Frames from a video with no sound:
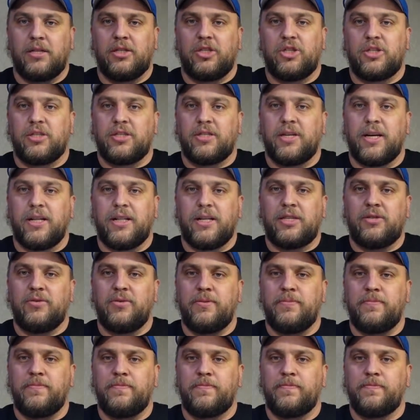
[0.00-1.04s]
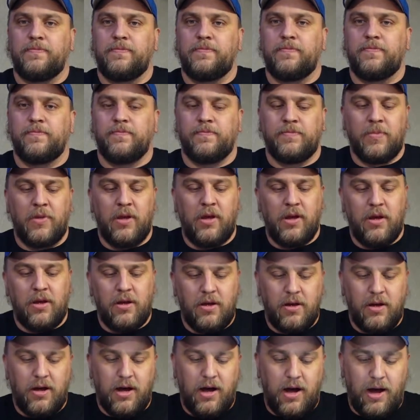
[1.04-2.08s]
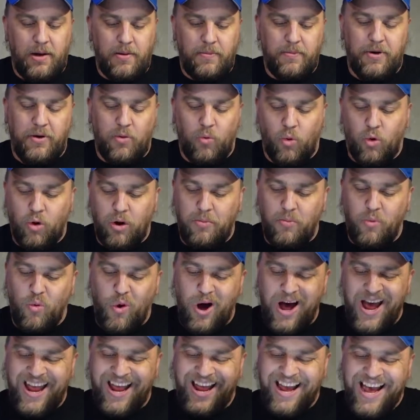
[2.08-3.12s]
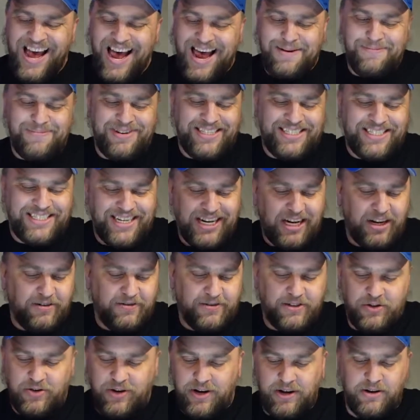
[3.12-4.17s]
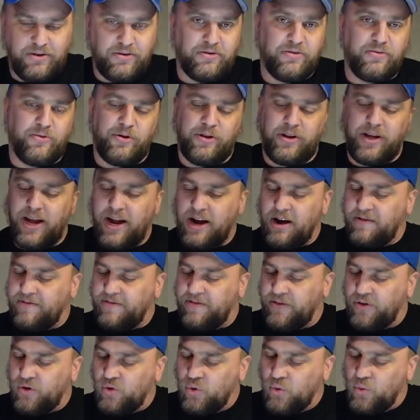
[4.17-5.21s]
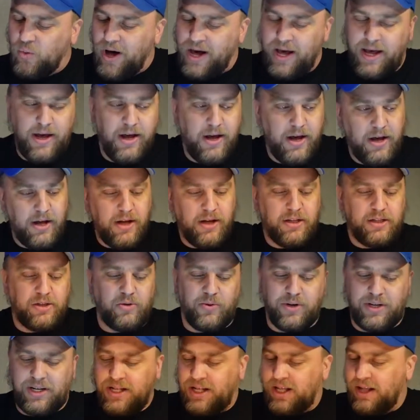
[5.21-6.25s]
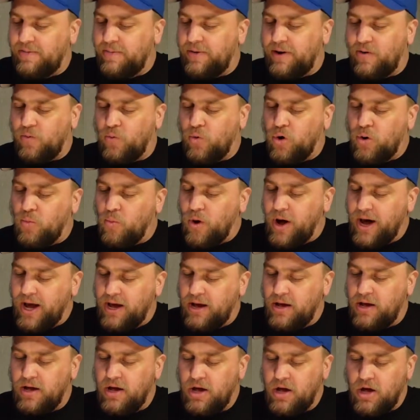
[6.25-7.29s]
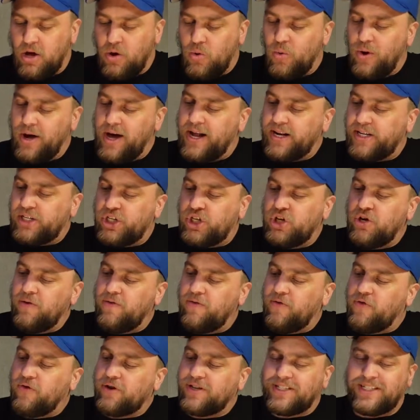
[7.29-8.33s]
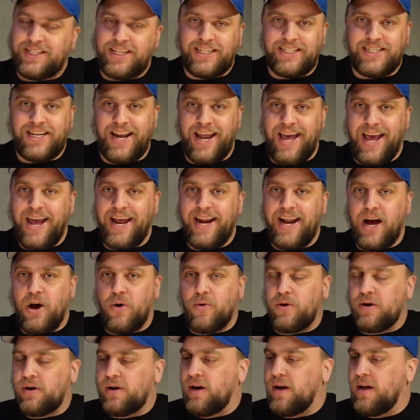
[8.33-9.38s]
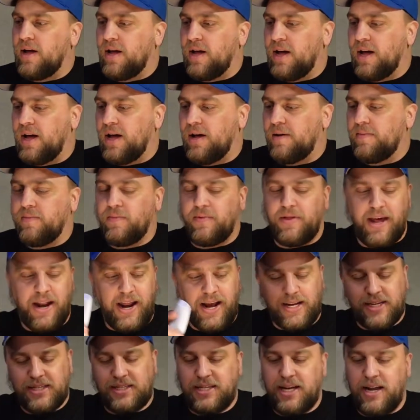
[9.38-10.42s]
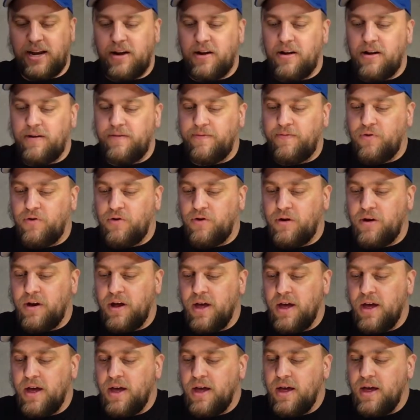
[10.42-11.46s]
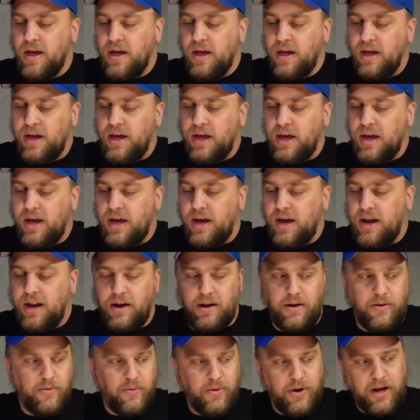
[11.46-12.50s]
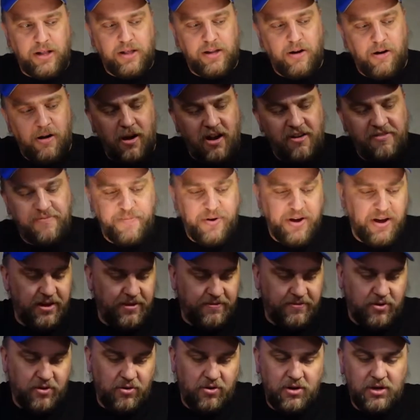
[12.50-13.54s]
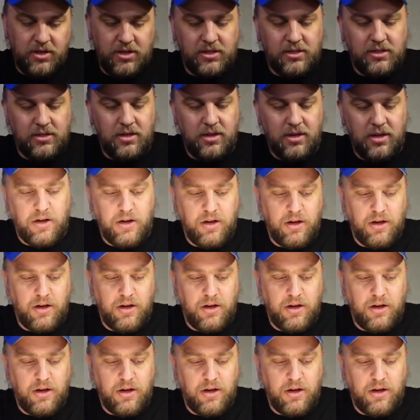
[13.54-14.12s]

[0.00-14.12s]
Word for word: Just like this one. I'm a warm white guy myself, so I don't really care for the cool white. So we're gonna leave it on warm white. We got two, four, six, and eight hour um, that I can set it on for. And we got their off button, of course.